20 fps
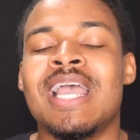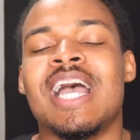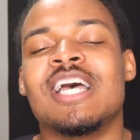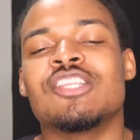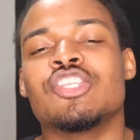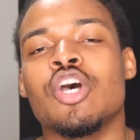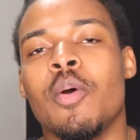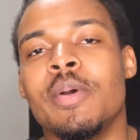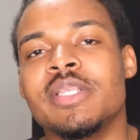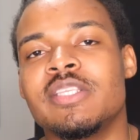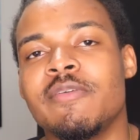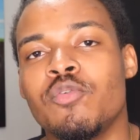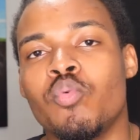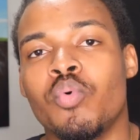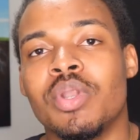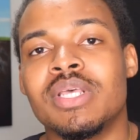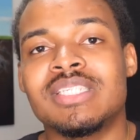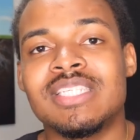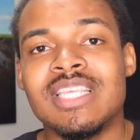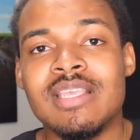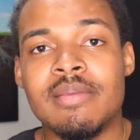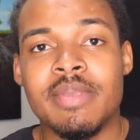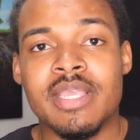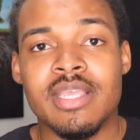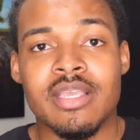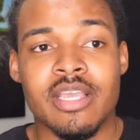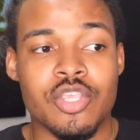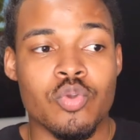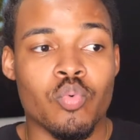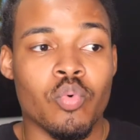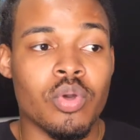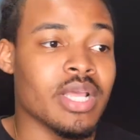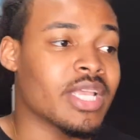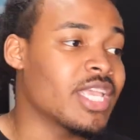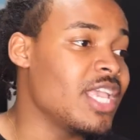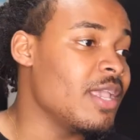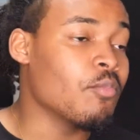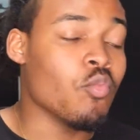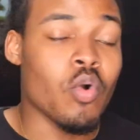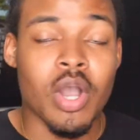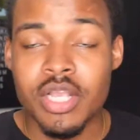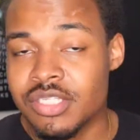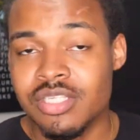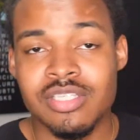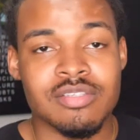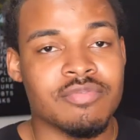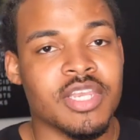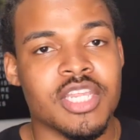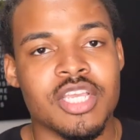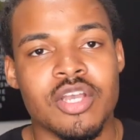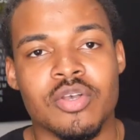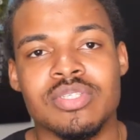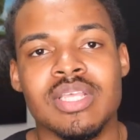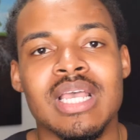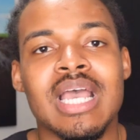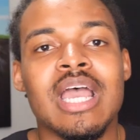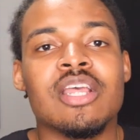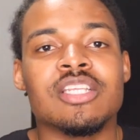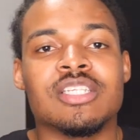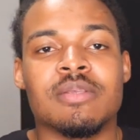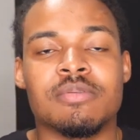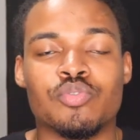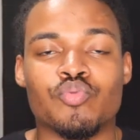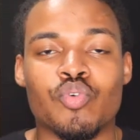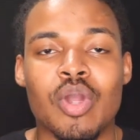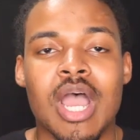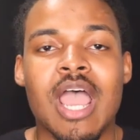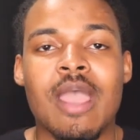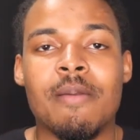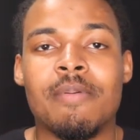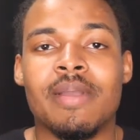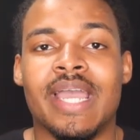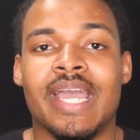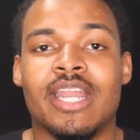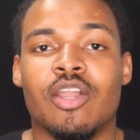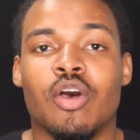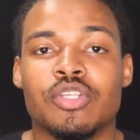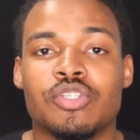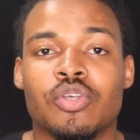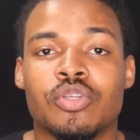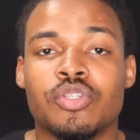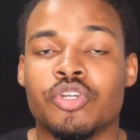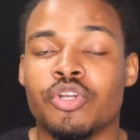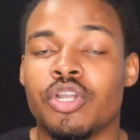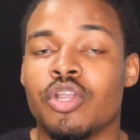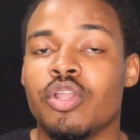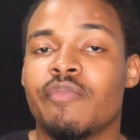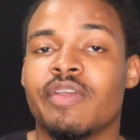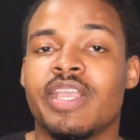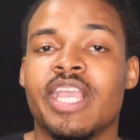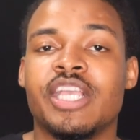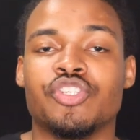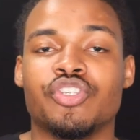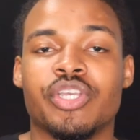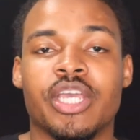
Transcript: As always, if you want to see me and you want to keep watching these videos, subscribe and also turn on notifications.